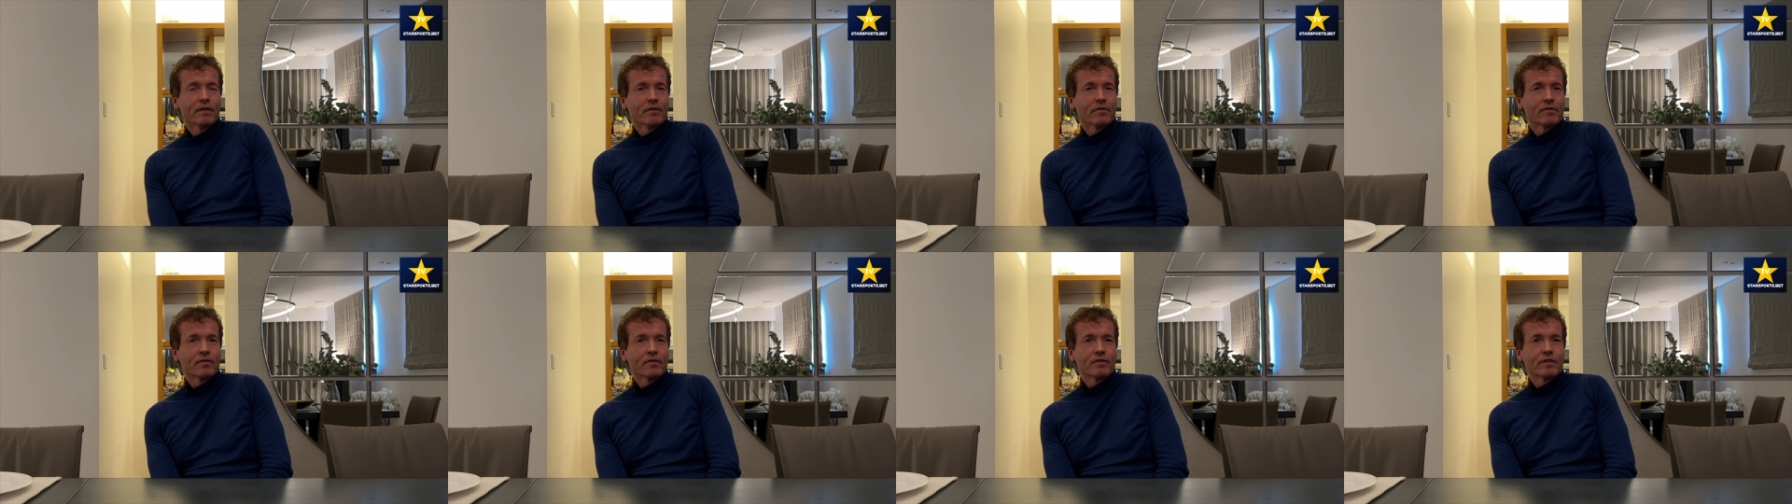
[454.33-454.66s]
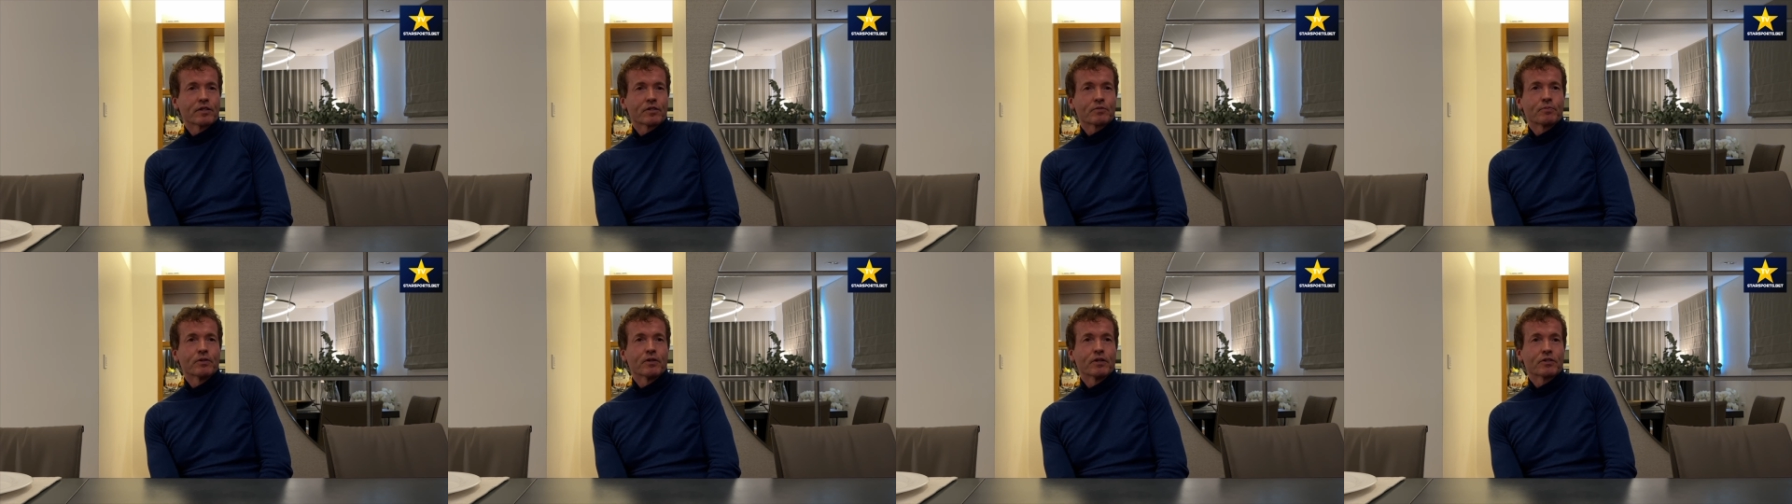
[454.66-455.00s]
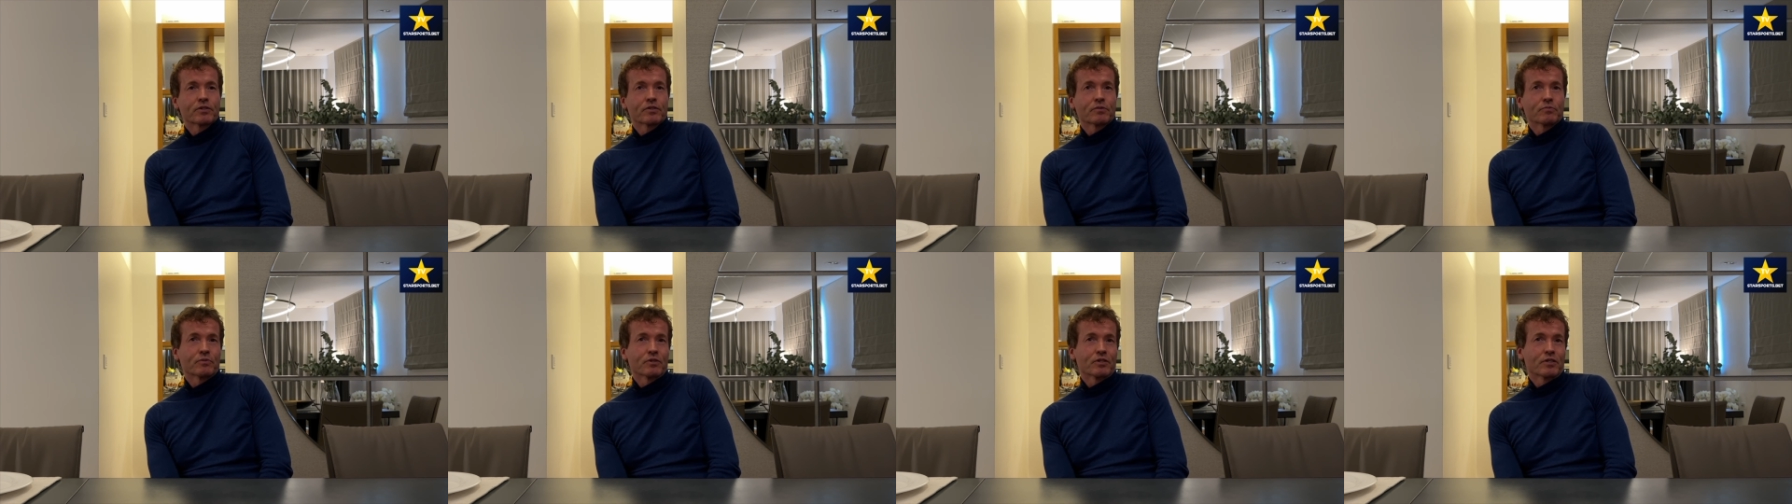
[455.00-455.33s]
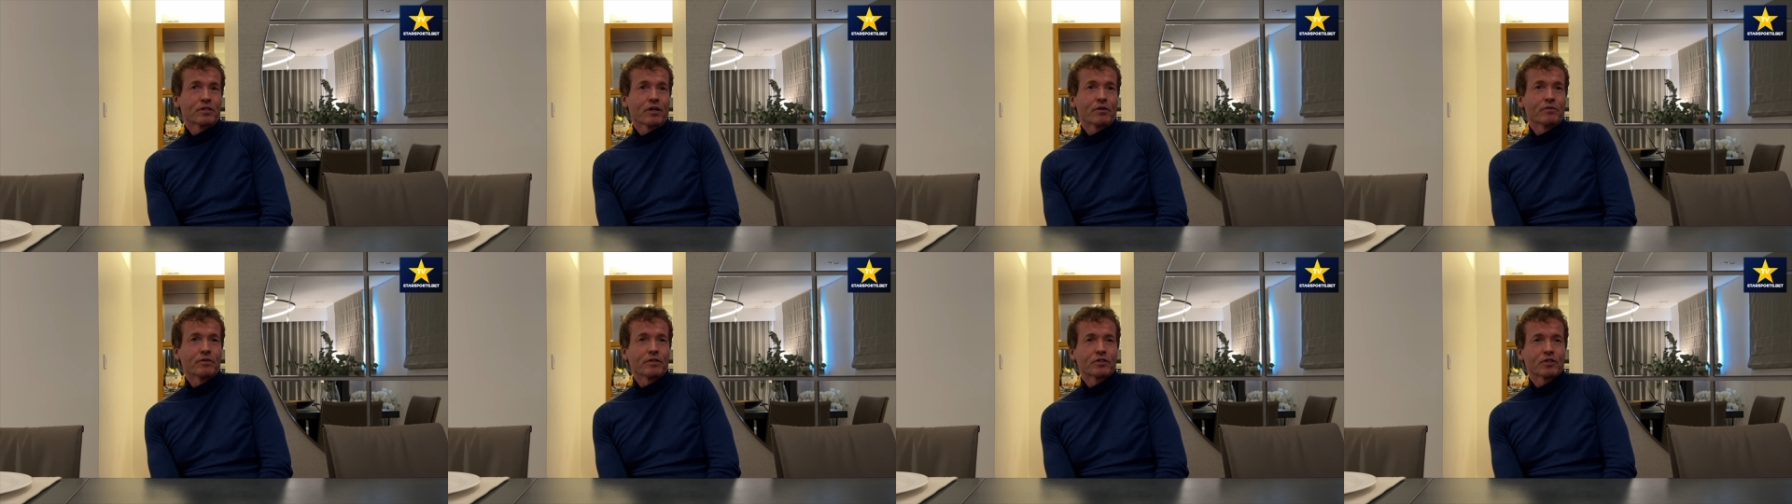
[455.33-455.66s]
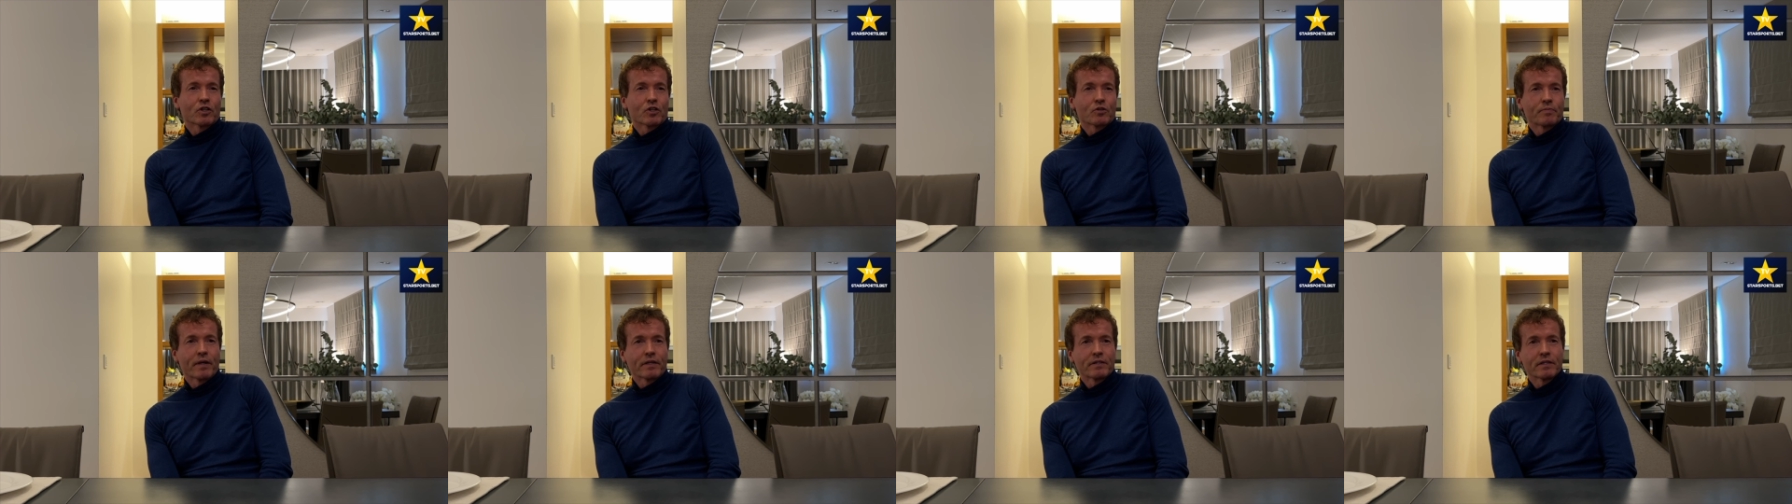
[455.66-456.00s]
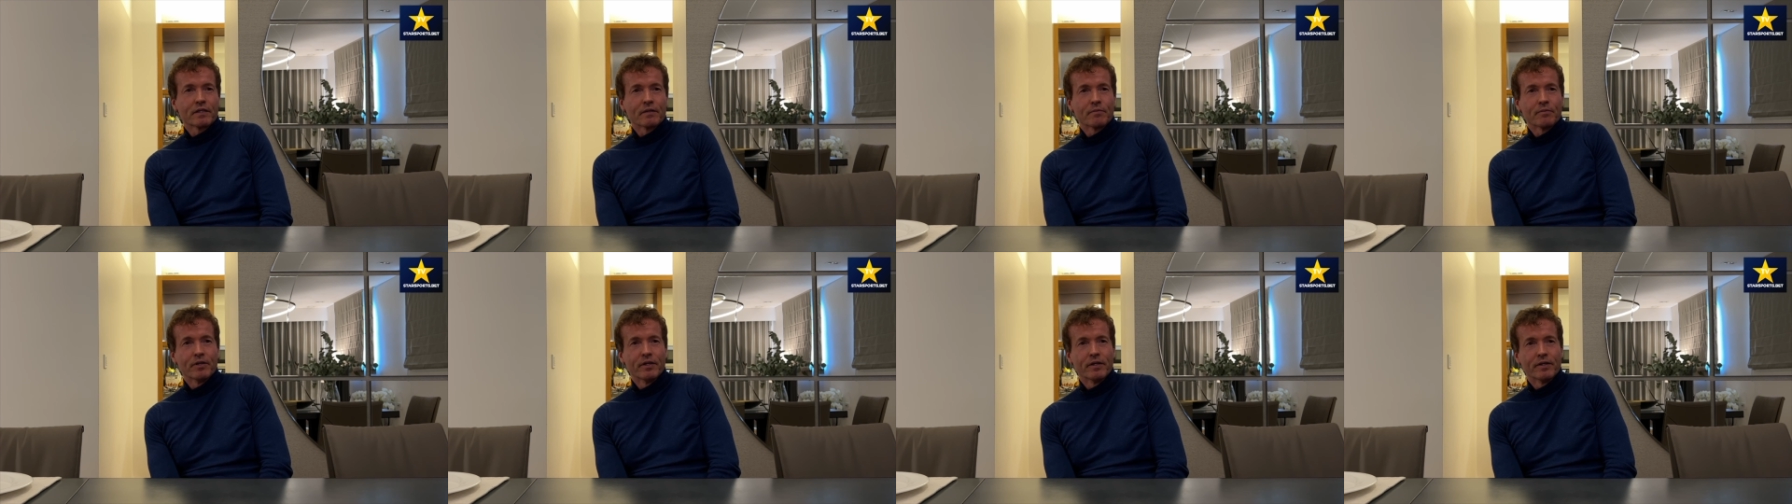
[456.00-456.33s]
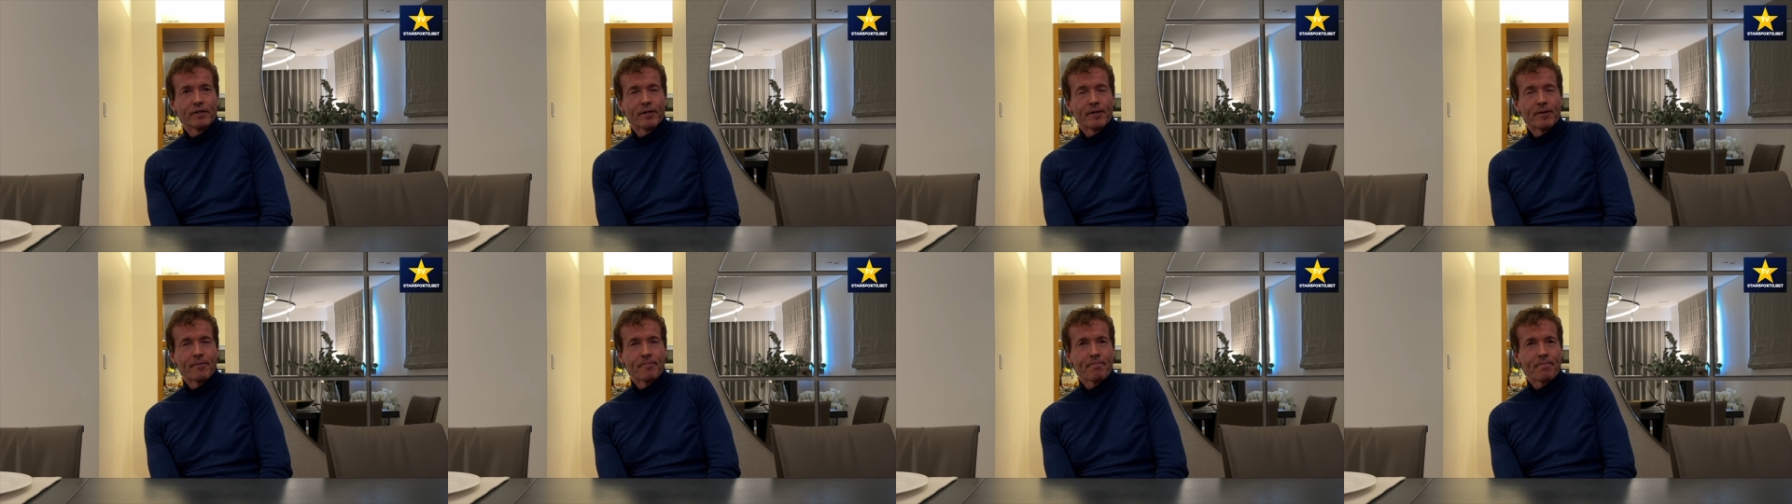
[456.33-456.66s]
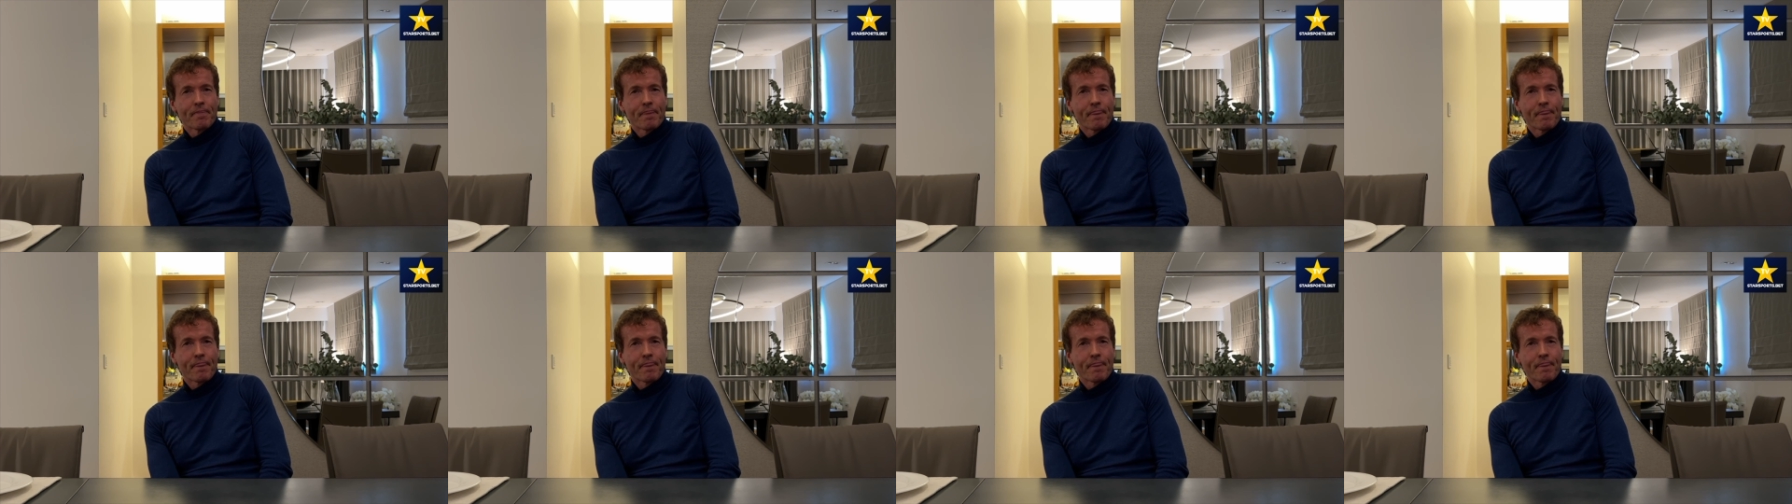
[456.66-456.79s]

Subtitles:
that this person was the only suspect in a murder.